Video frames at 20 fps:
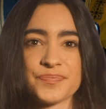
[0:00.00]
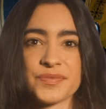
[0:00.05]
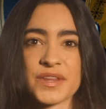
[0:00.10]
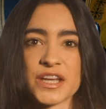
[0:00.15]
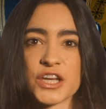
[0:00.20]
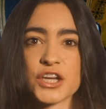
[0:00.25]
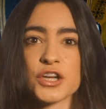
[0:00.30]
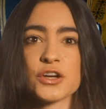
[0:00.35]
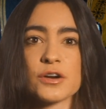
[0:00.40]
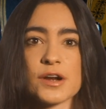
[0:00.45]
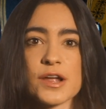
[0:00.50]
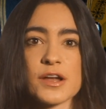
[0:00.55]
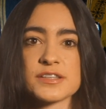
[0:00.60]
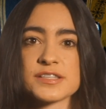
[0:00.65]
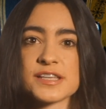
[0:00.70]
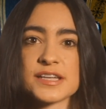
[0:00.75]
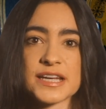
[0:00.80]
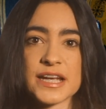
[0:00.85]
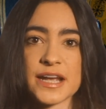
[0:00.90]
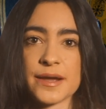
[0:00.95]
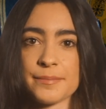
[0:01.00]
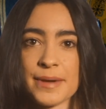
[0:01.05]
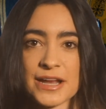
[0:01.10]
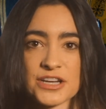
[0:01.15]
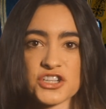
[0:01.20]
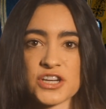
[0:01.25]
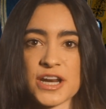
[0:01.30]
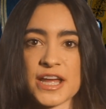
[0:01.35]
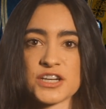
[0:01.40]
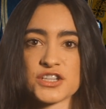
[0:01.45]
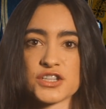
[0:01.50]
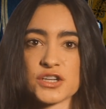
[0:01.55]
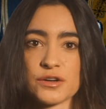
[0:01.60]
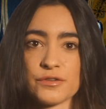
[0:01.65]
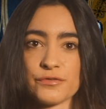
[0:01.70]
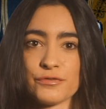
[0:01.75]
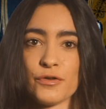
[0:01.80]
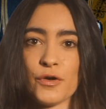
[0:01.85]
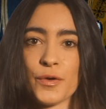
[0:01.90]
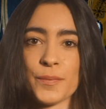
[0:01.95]
curiosity, imagination,
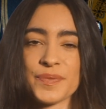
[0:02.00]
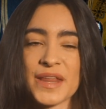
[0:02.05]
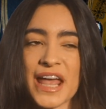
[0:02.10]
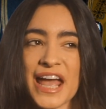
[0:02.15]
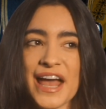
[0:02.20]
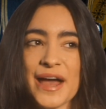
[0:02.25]
for